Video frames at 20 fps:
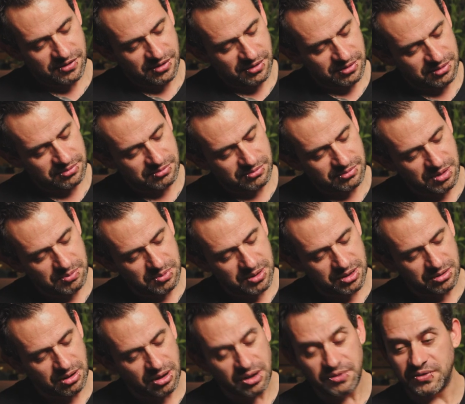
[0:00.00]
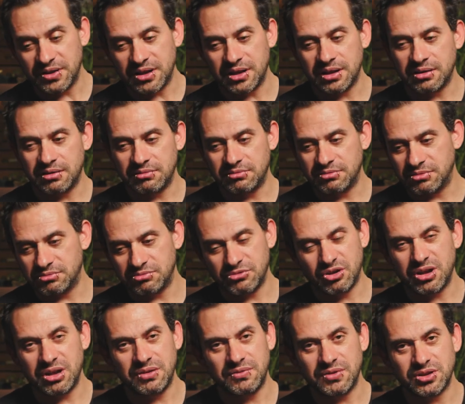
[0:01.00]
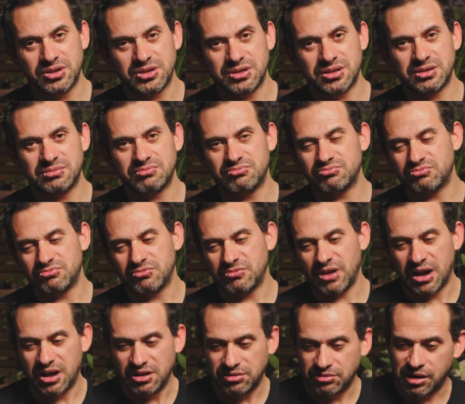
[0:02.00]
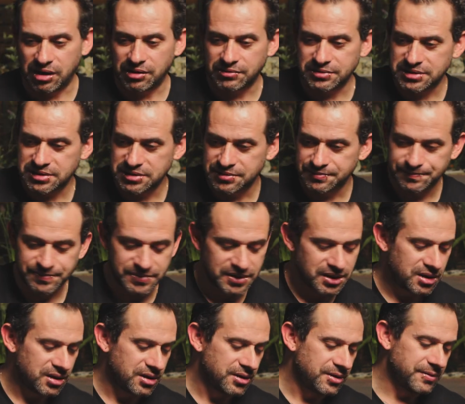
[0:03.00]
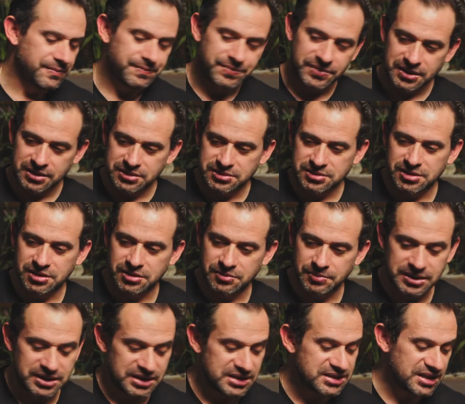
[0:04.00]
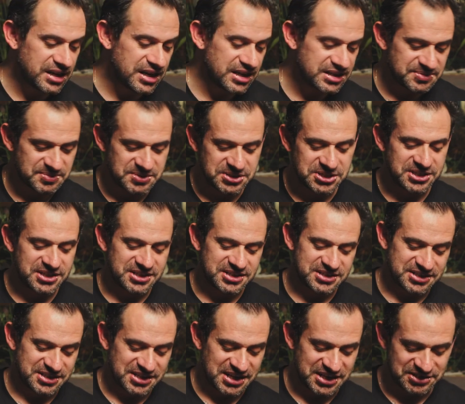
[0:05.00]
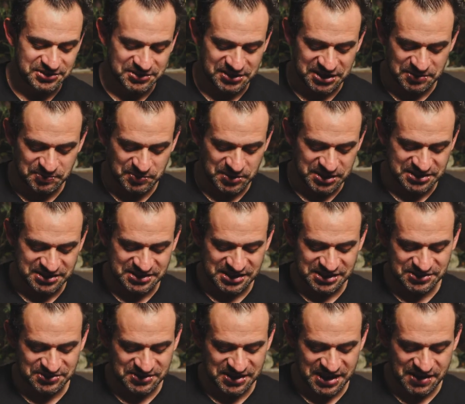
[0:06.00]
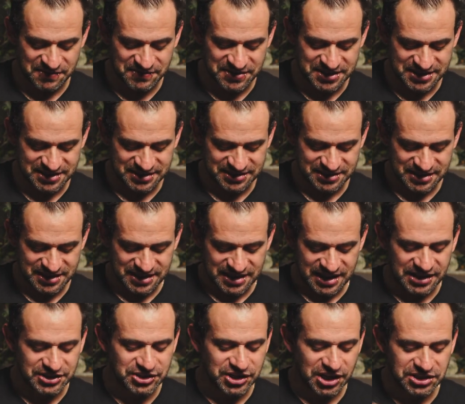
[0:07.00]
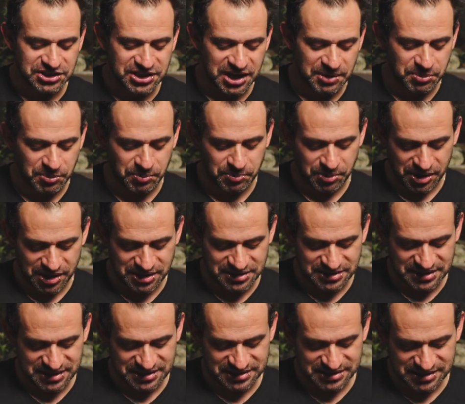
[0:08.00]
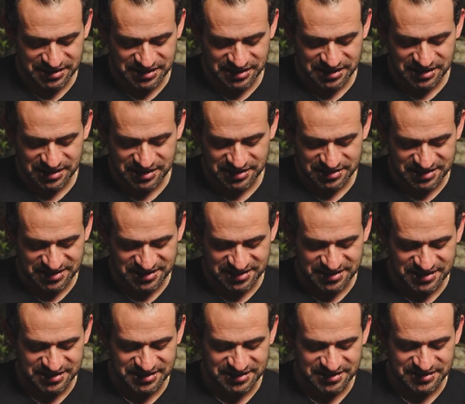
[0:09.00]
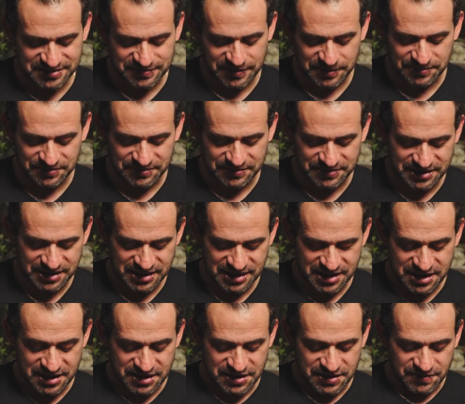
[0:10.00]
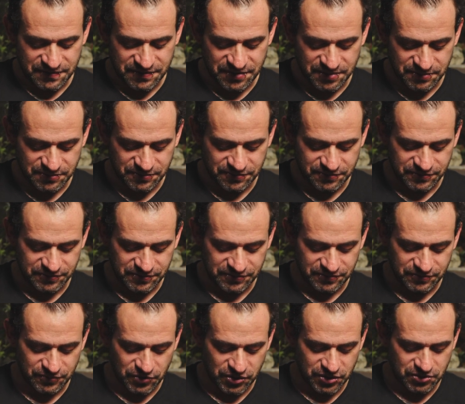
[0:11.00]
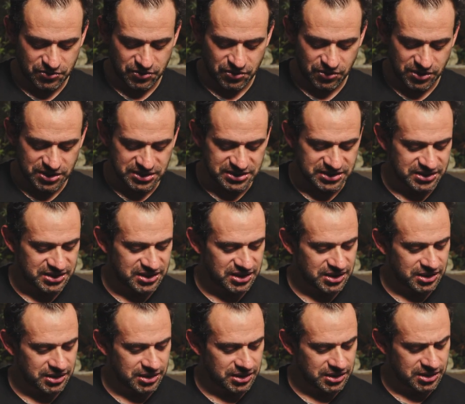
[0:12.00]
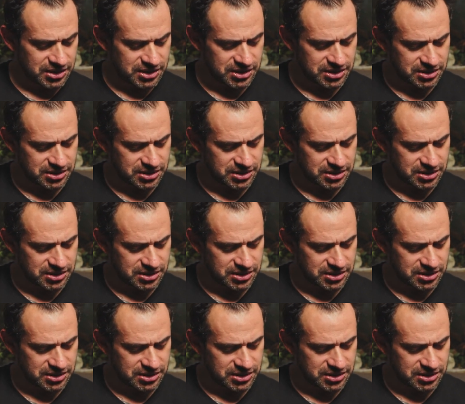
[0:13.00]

And maybe not even 100 hours. So, but it's a nice machine. It's nice to keep it. It's nice to have it. I changed a couple parts. I can see this is from Workhorse, I think.